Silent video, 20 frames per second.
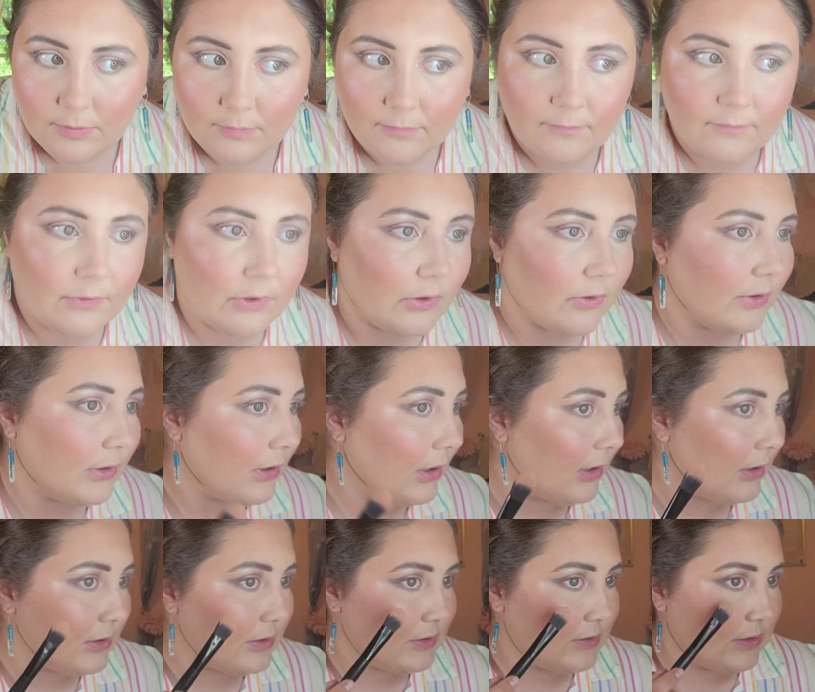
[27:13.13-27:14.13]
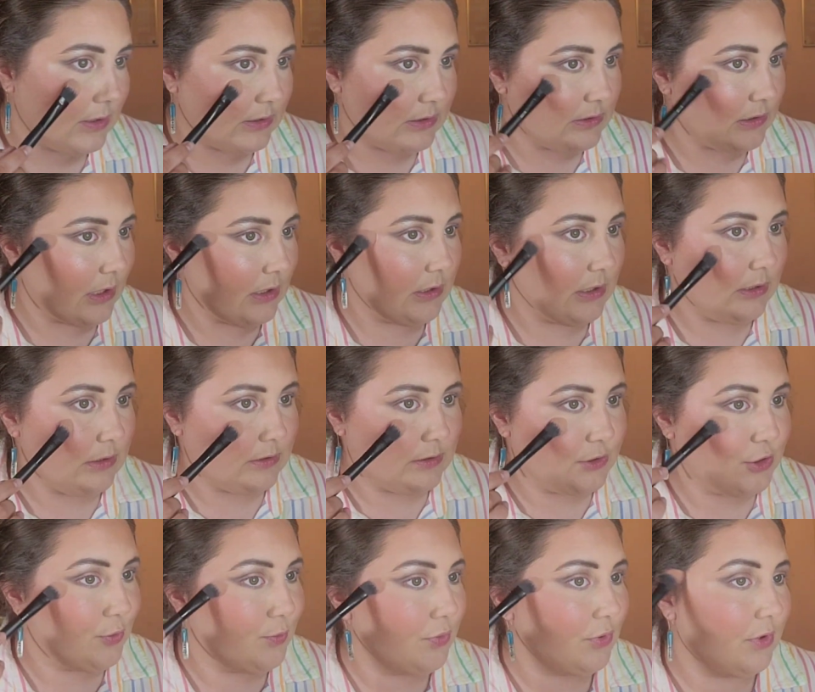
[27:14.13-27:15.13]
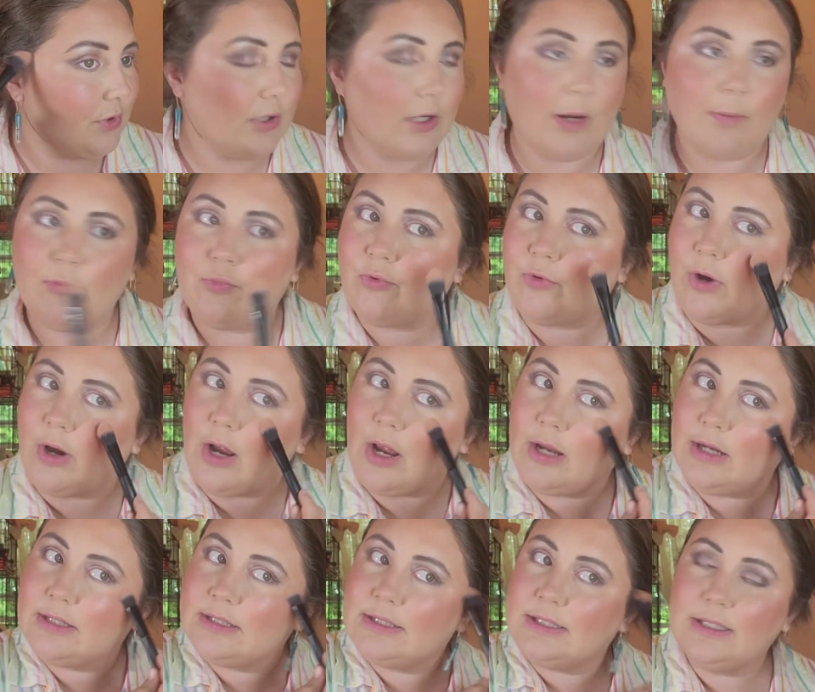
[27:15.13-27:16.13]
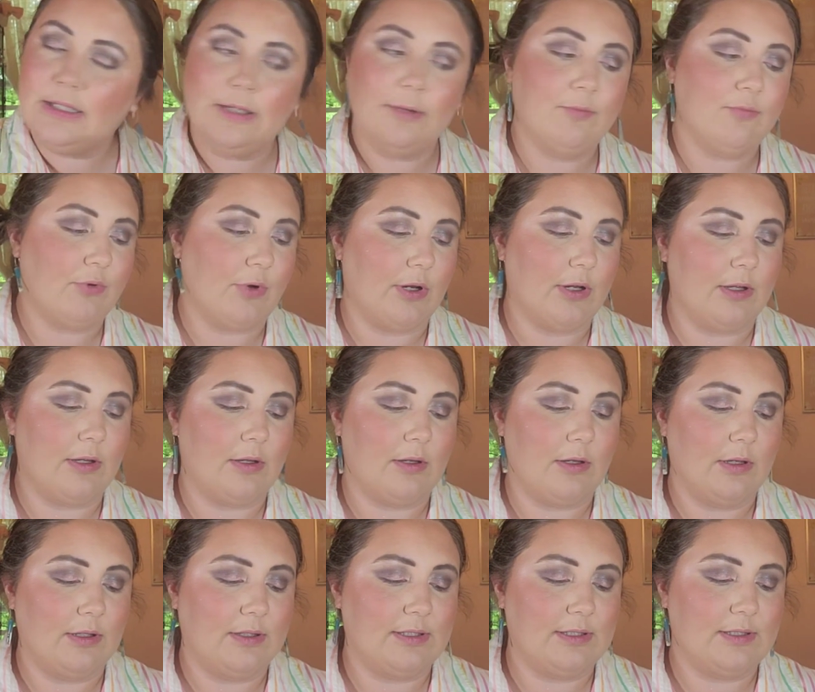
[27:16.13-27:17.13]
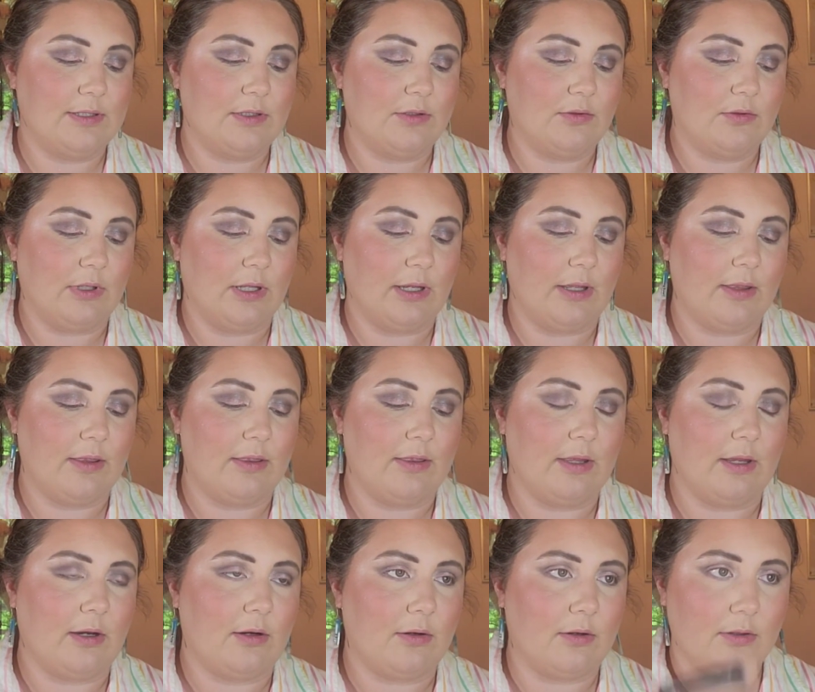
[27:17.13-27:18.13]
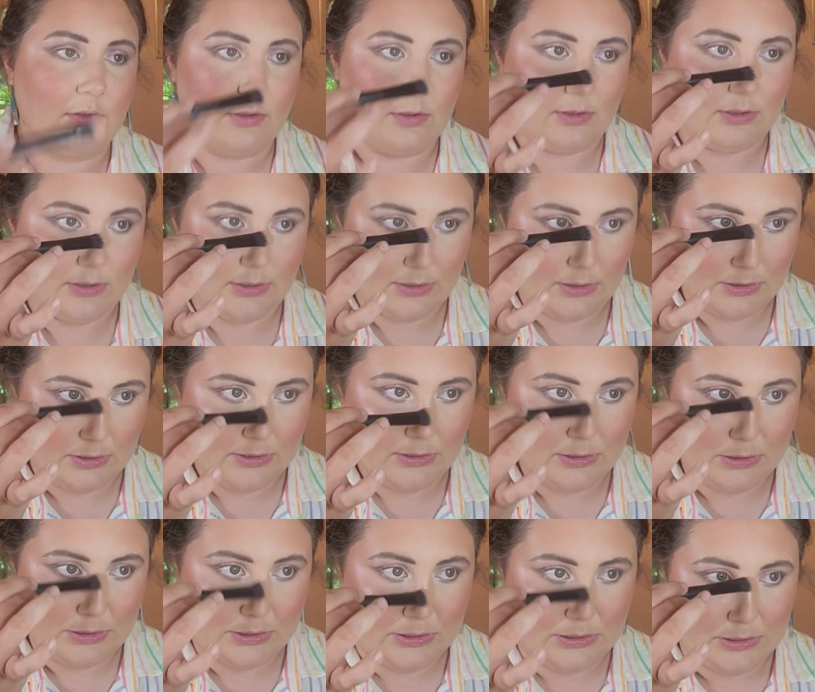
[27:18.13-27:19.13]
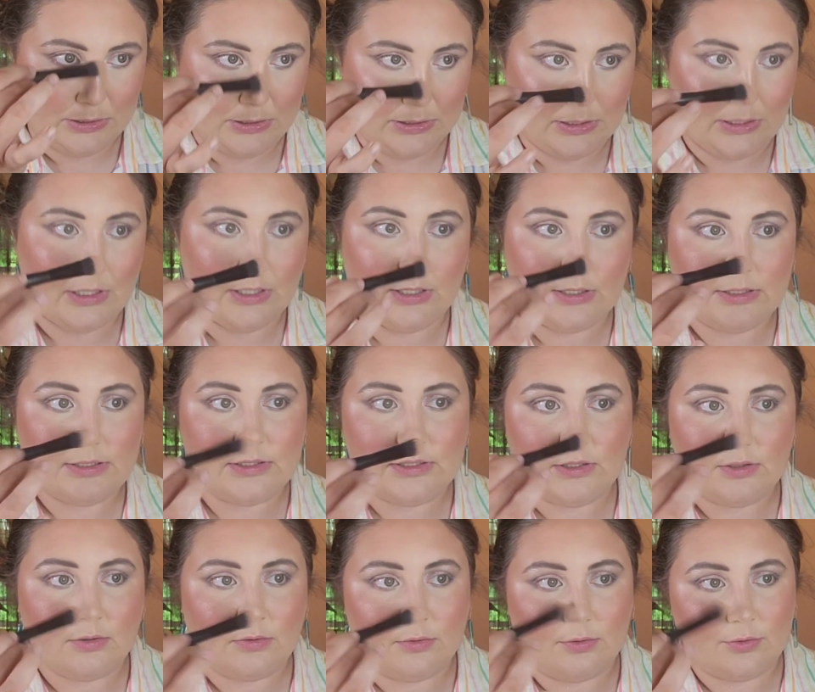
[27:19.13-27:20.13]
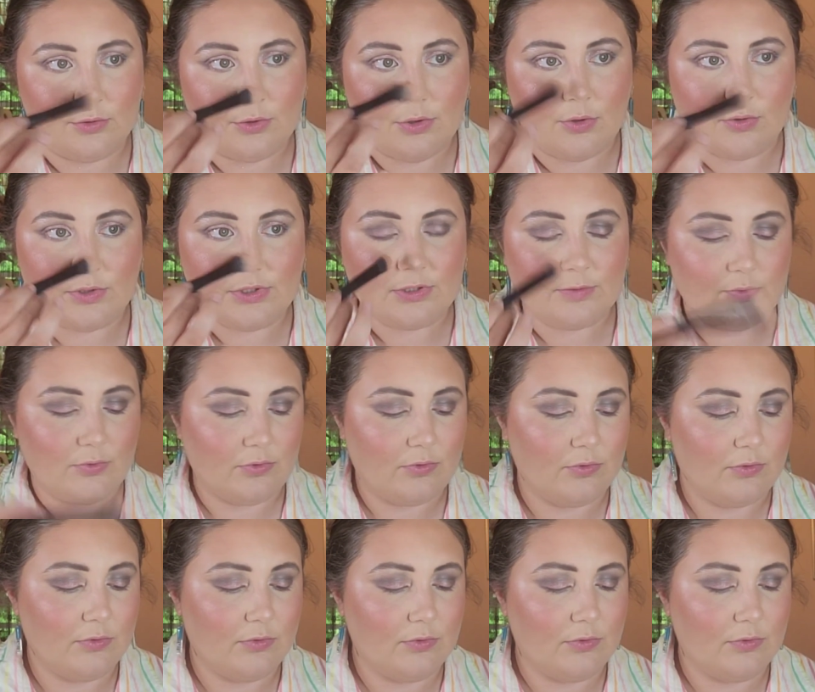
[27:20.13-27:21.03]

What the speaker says: Very nice. It's not like super icy, but it's still like there. It's still noticeable.